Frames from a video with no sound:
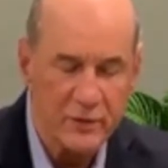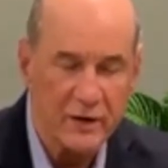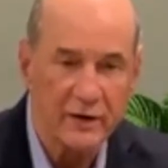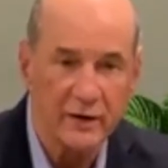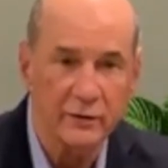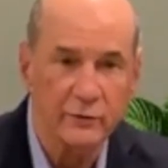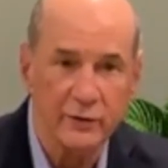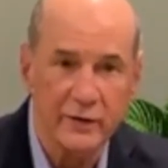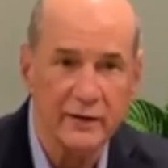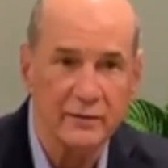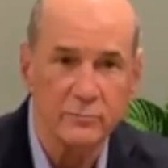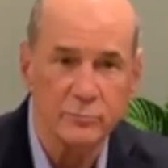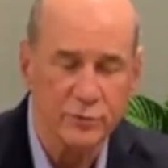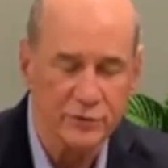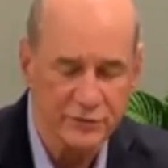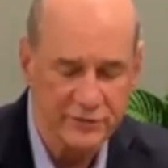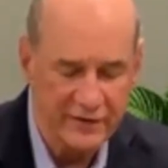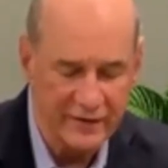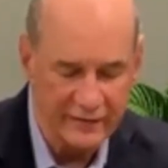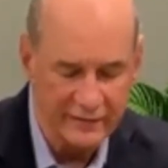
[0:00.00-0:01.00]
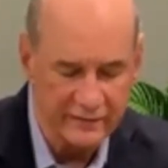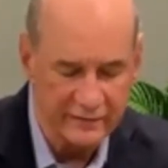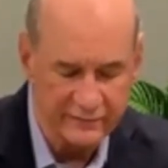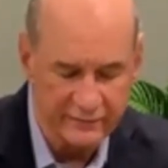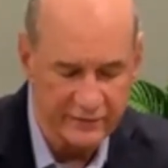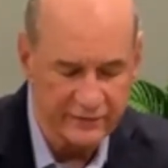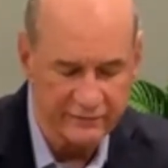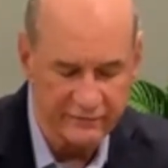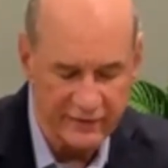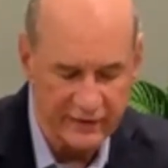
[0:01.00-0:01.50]
hearing
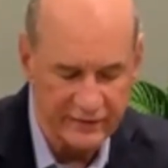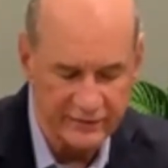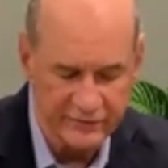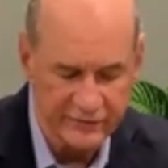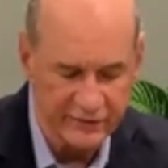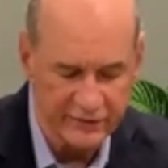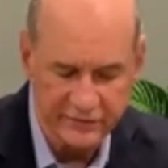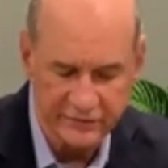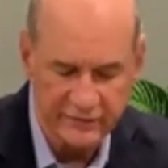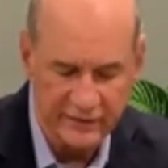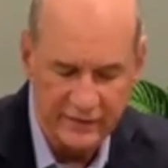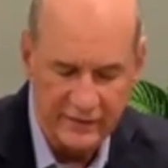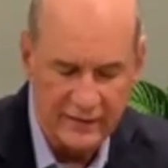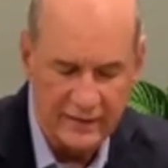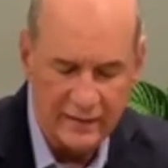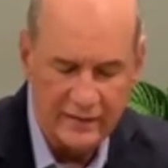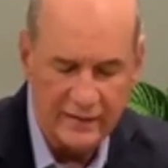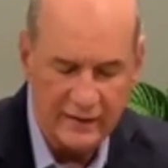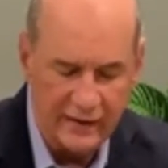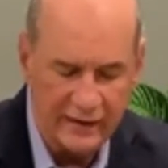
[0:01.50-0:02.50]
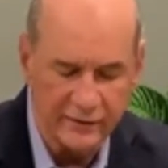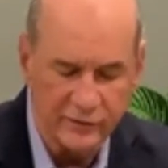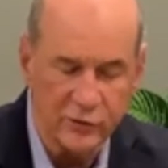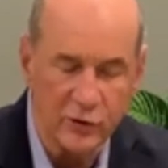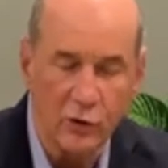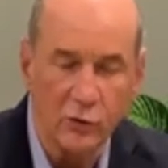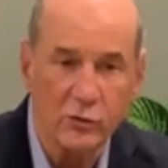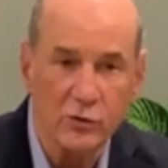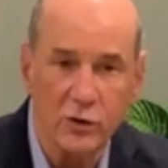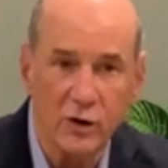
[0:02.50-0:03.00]
protective devices at
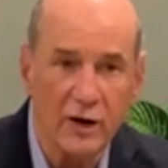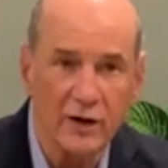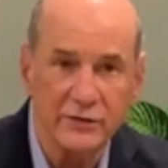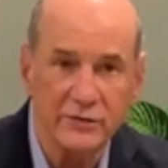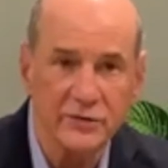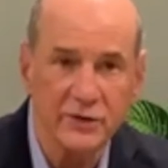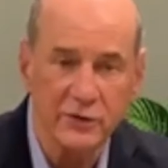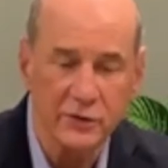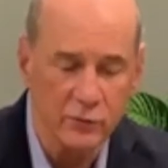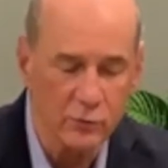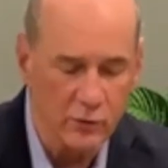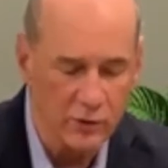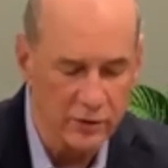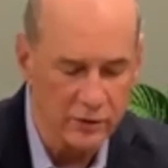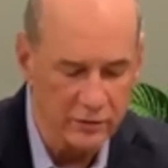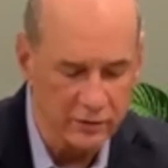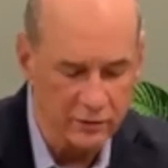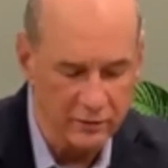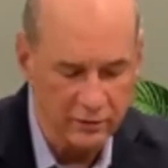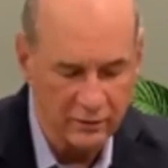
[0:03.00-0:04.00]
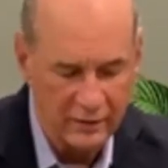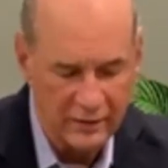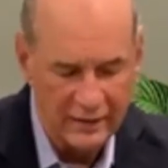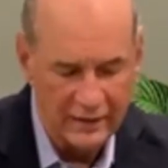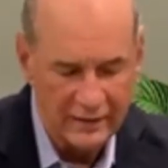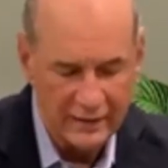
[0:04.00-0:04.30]
no cost to the worker,